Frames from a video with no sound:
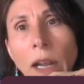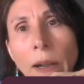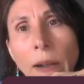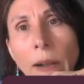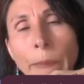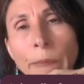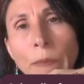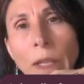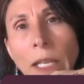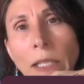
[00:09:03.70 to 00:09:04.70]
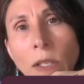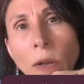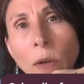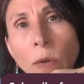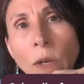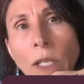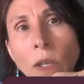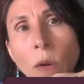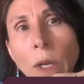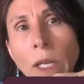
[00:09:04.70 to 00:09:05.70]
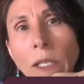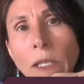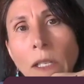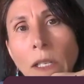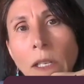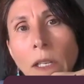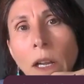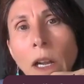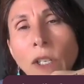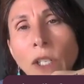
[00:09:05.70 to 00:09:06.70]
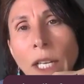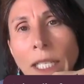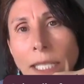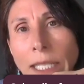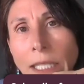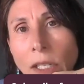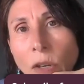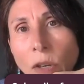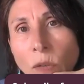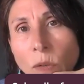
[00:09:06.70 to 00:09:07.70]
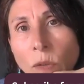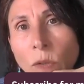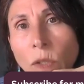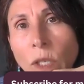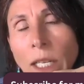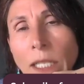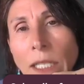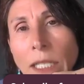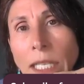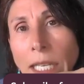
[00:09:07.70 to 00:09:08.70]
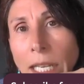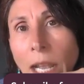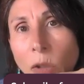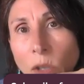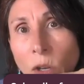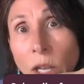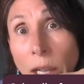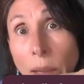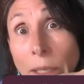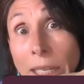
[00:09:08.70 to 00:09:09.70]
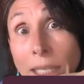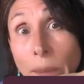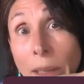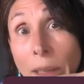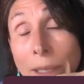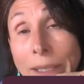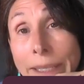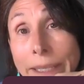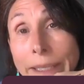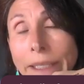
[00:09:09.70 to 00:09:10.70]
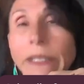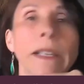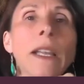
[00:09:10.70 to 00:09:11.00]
And so it's always a good idea to go and see how long a company has been in business